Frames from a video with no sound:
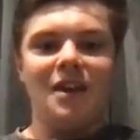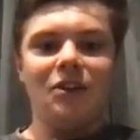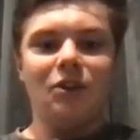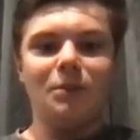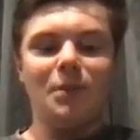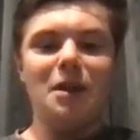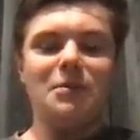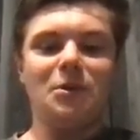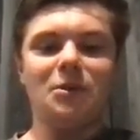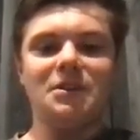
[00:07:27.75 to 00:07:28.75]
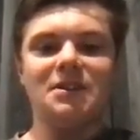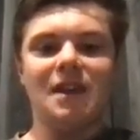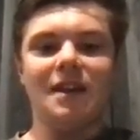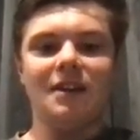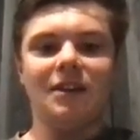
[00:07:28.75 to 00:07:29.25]
A lot of people would
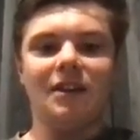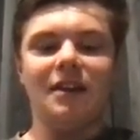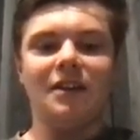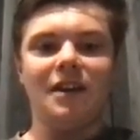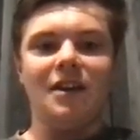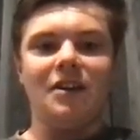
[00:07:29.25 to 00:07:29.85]
say like